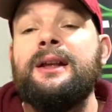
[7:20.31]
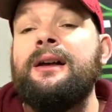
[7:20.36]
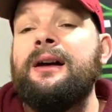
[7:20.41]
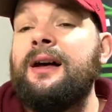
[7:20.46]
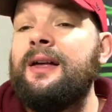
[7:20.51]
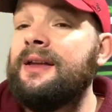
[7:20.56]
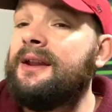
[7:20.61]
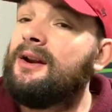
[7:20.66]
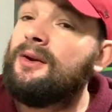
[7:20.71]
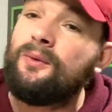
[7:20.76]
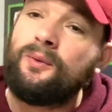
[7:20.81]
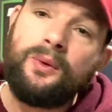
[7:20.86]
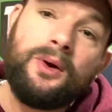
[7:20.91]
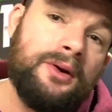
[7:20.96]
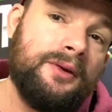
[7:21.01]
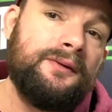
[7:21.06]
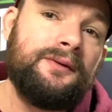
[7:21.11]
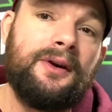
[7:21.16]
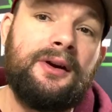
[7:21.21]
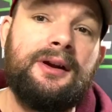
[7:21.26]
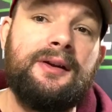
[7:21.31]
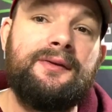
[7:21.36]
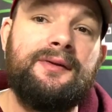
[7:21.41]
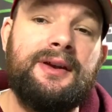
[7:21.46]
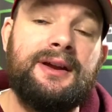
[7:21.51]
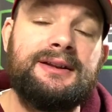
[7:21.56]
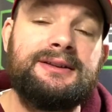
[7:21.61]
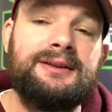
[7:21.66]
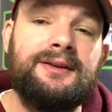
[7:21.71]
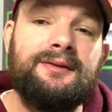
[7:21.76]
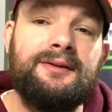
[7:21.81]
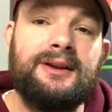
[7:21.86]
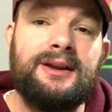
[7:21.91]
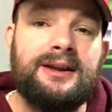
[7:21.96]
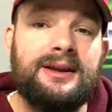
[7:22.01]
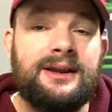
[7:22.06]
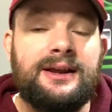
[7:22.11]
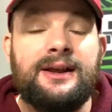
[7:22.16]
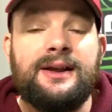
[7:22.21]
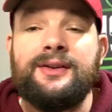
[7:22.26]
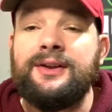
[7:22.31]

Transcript: They don't wound very effectively.